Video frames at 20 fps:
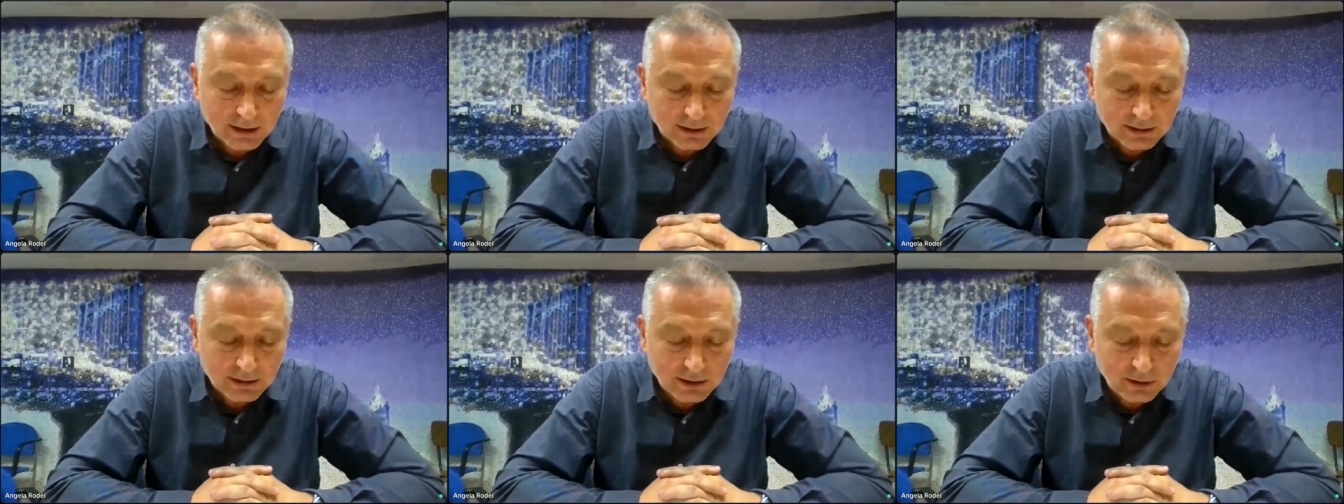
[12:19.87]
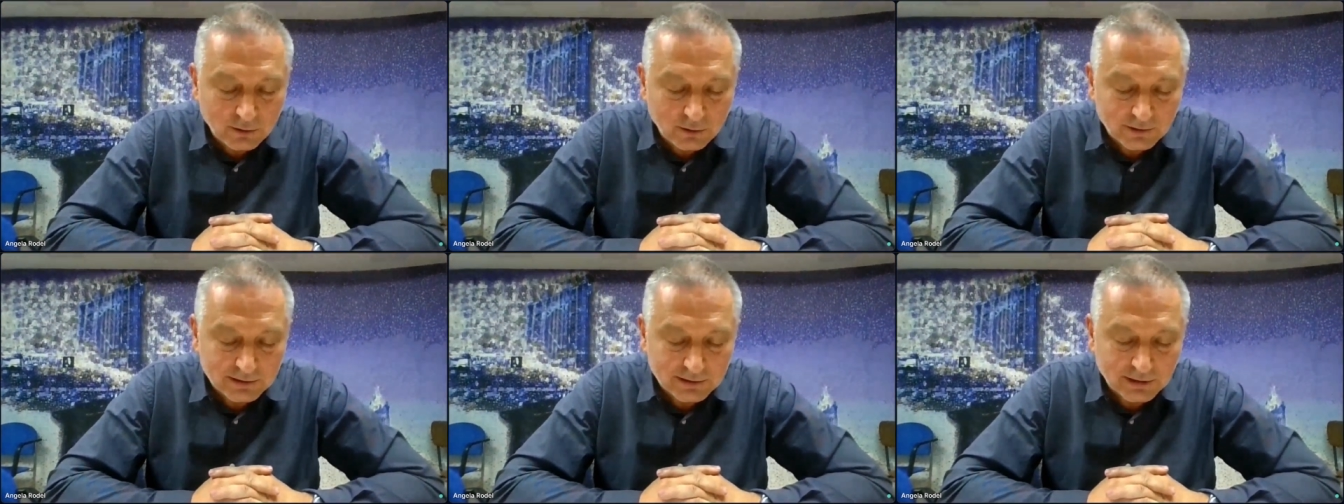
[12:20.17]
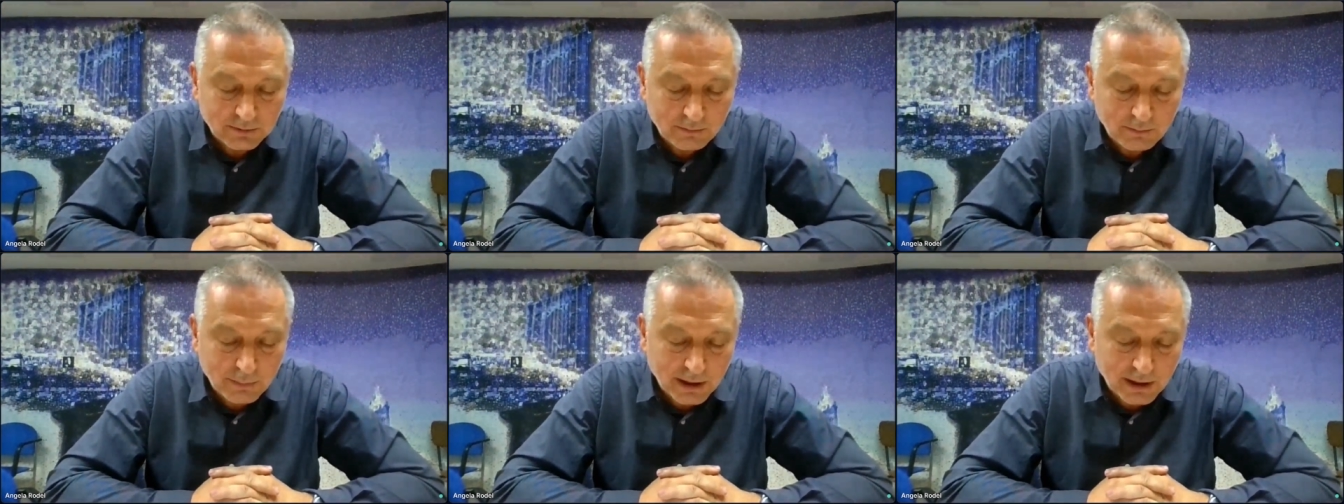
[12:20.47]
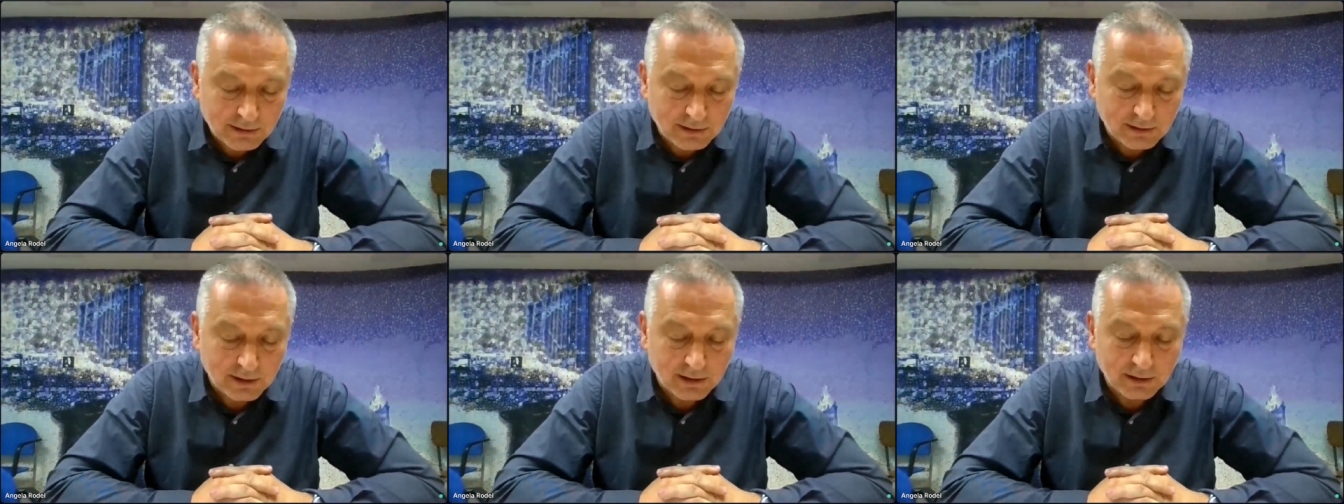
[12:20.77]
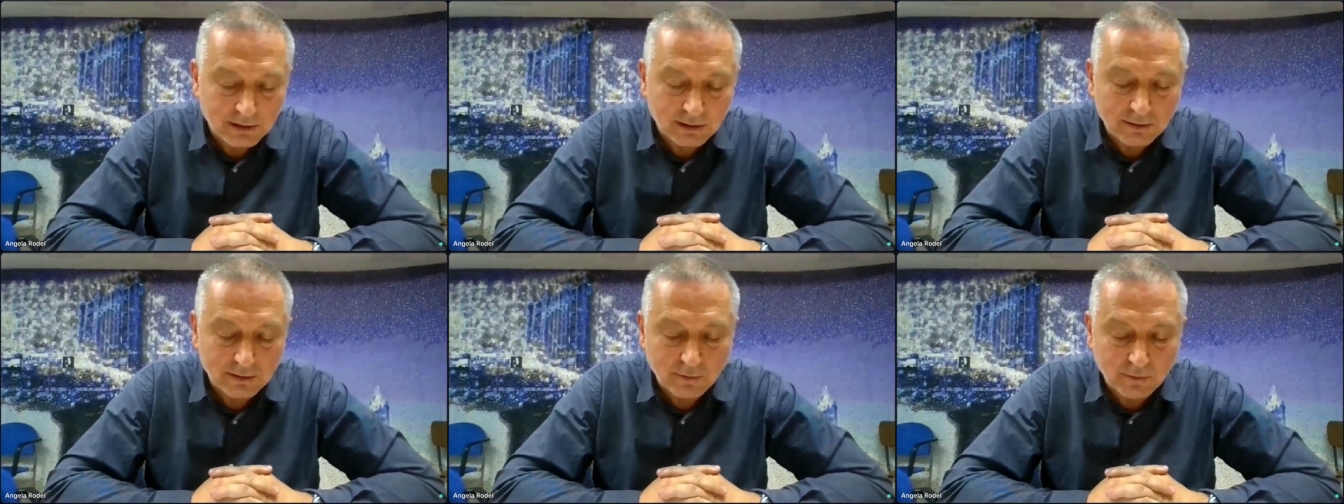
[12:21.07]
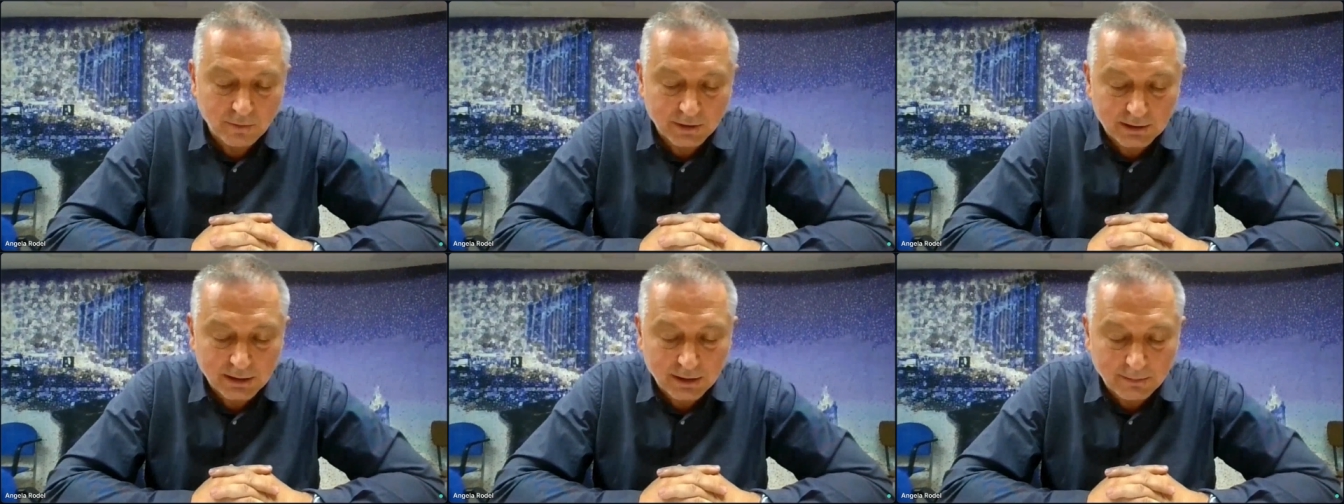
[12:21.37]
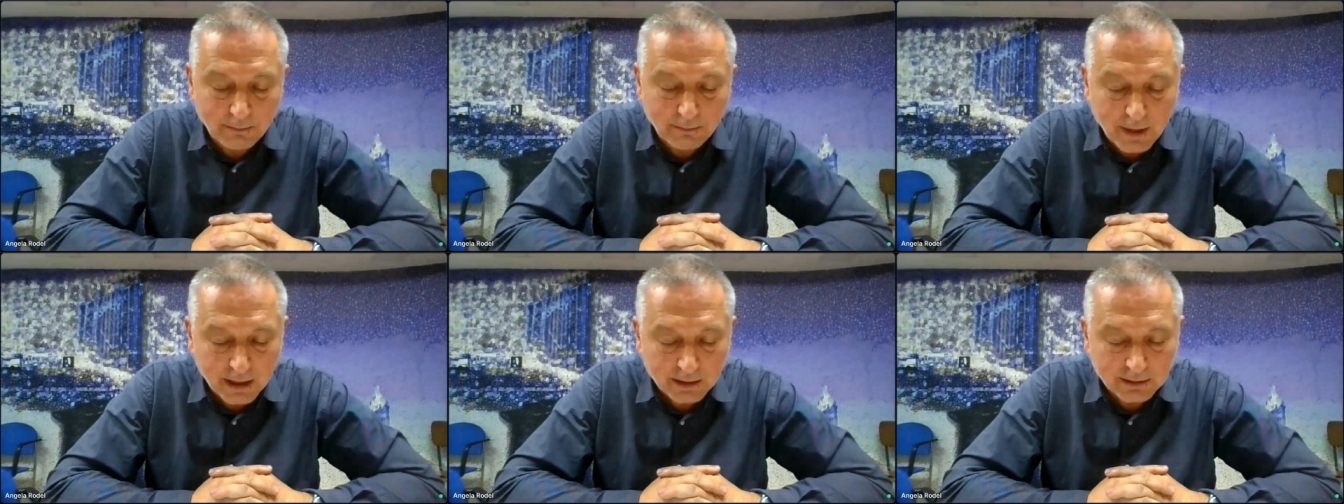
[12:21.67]
continues in parallel
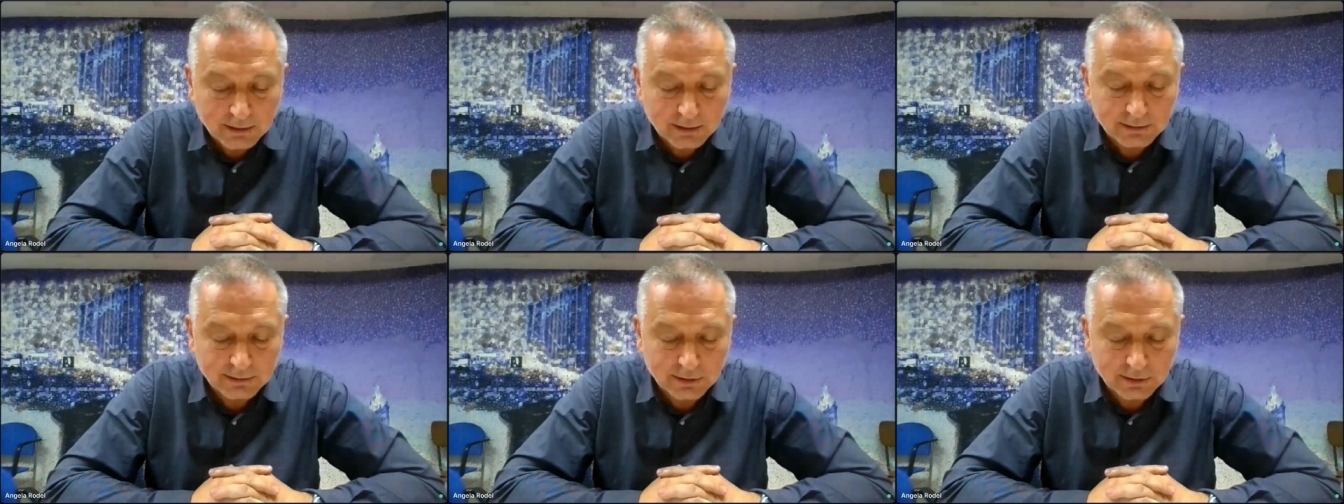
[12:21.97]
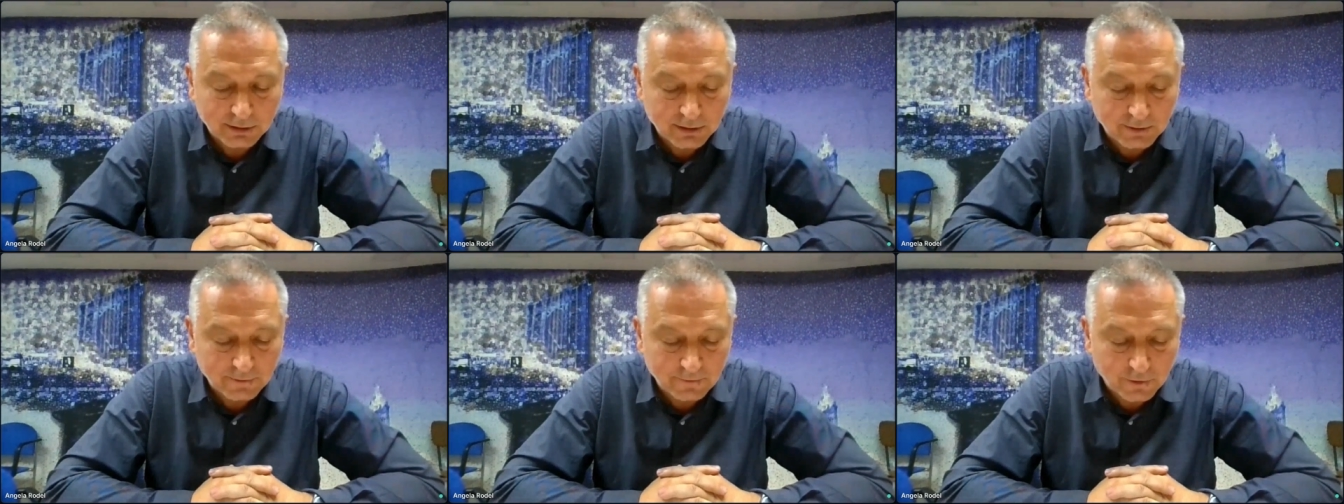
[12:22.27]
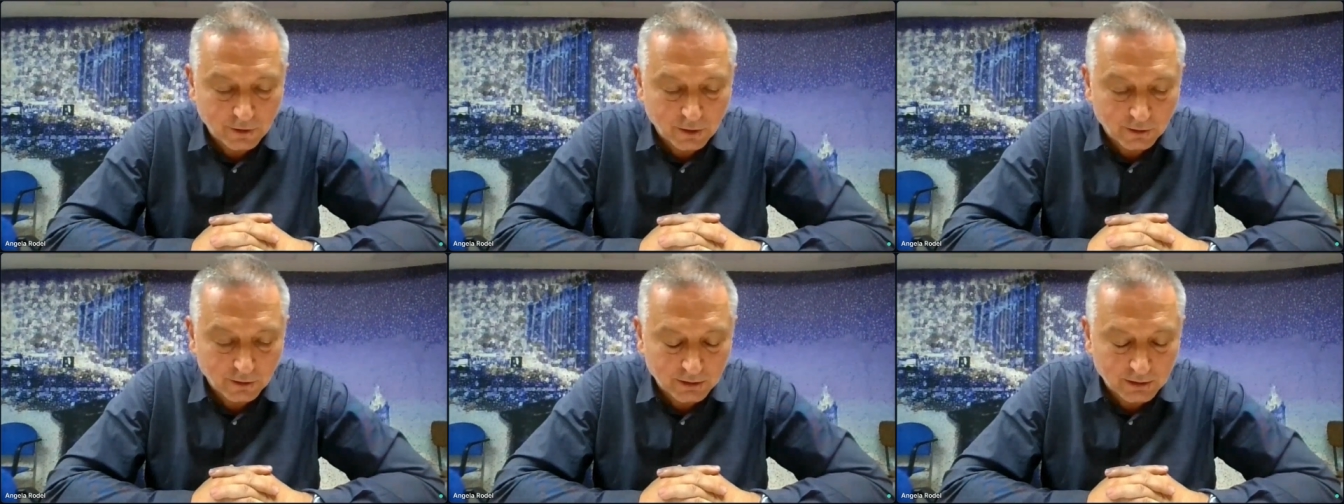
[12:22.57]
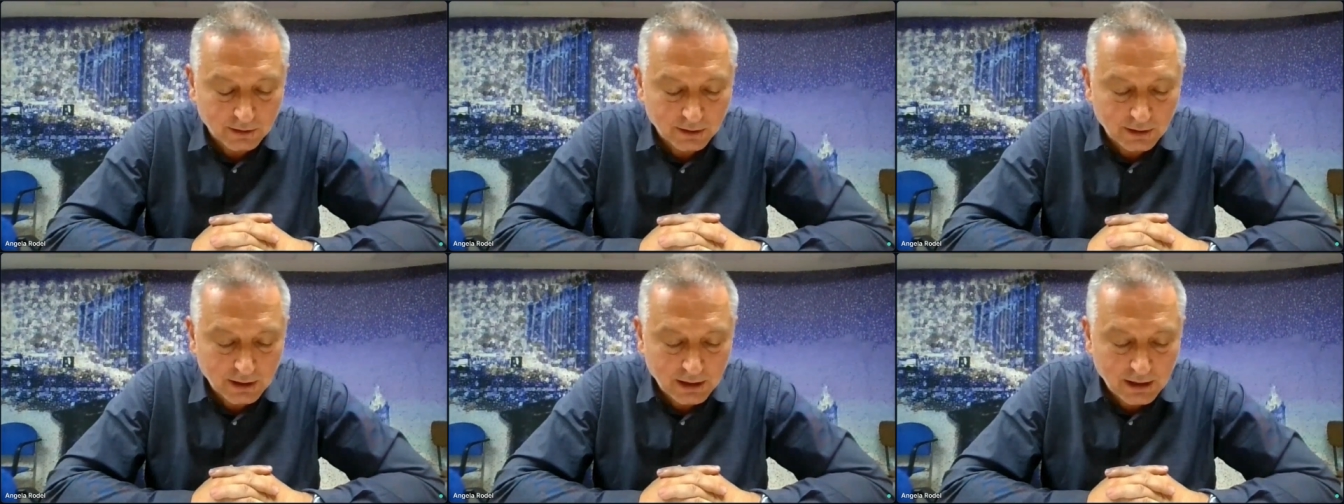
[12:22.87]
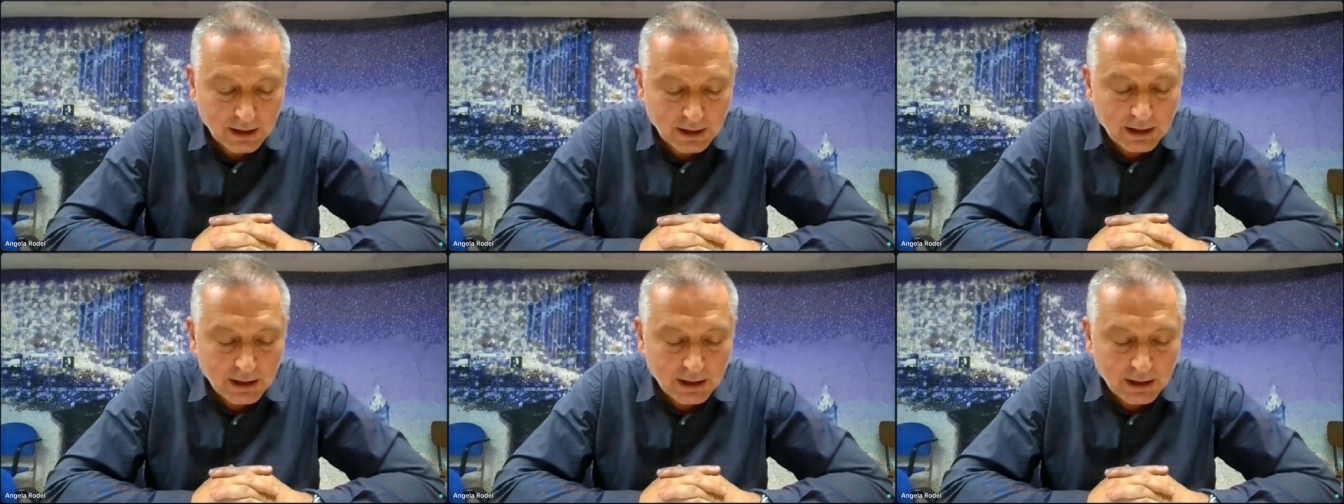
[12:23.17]
with the battles on the front.